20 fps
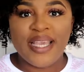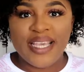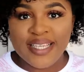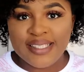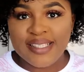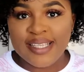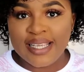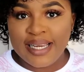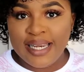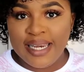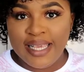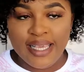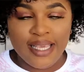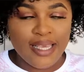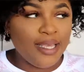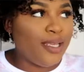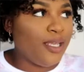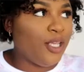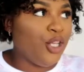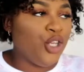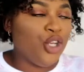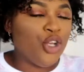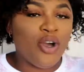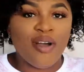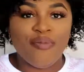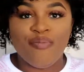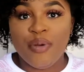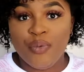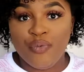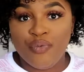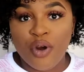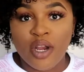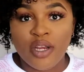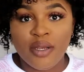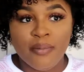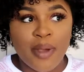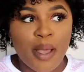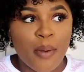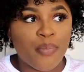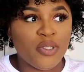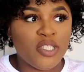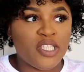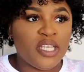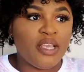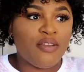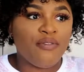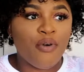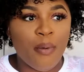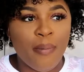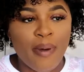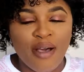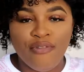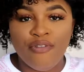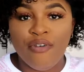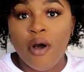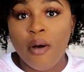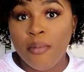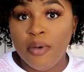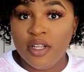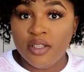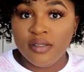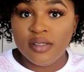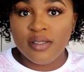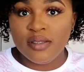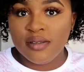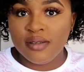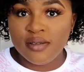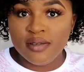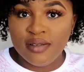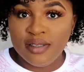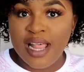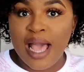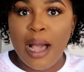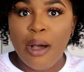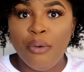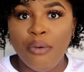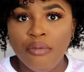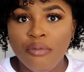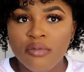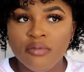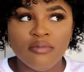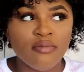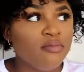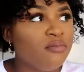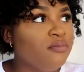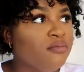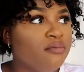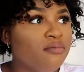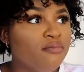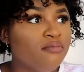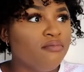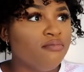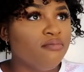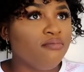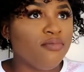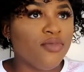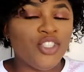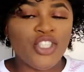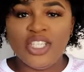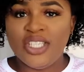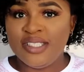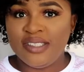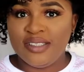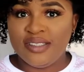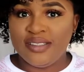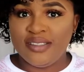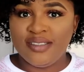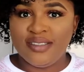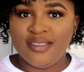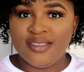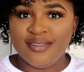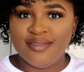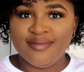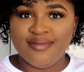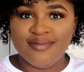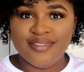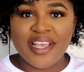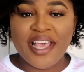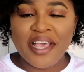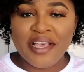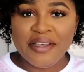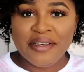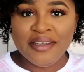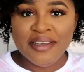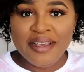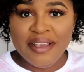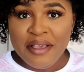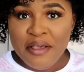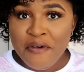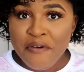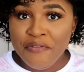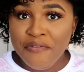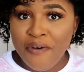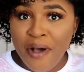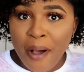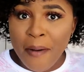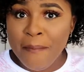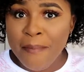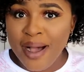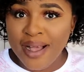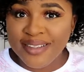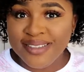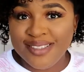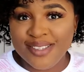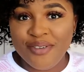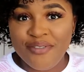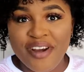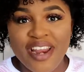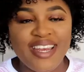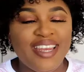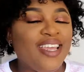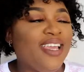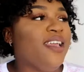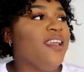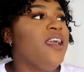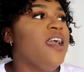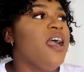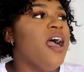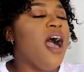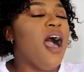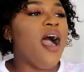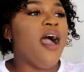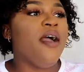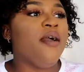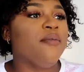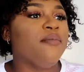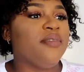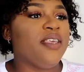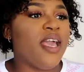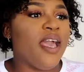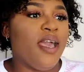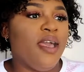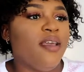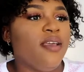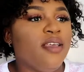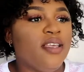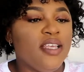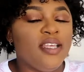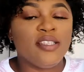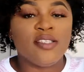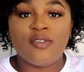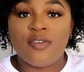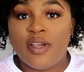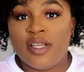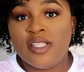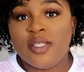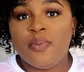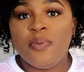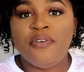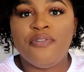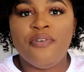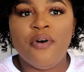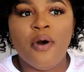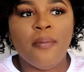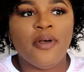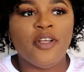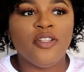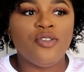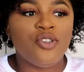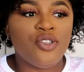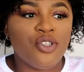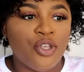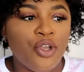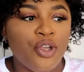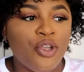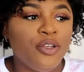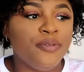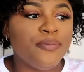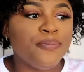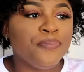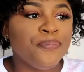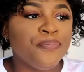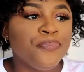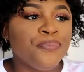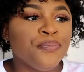Basically, you know, I've been running my boutique for about four months now. Jesus. Four months already. Um, yeah, it's going to be four months soon.